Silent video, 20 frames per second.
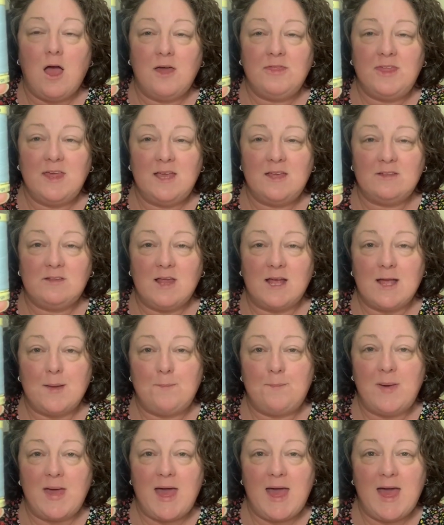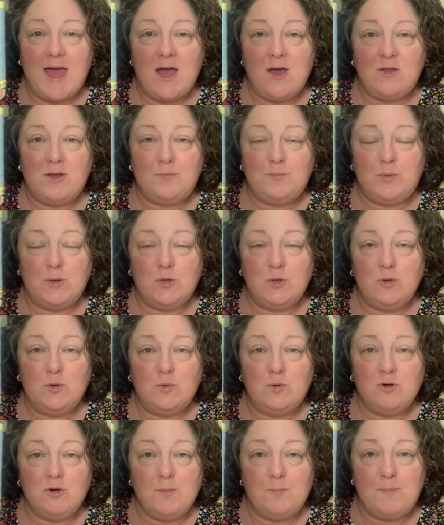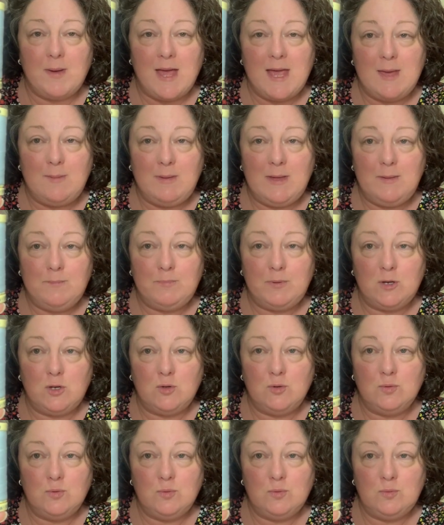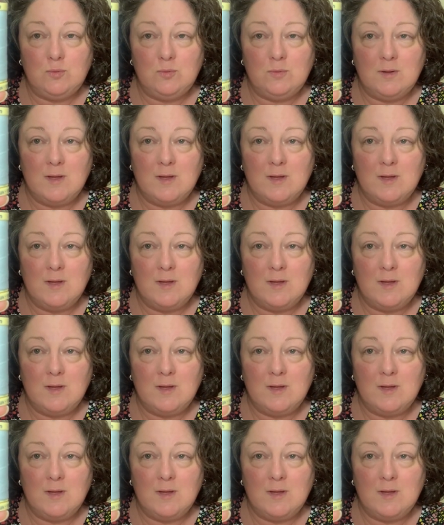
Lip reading: think it's like a powder blue or a baby blue.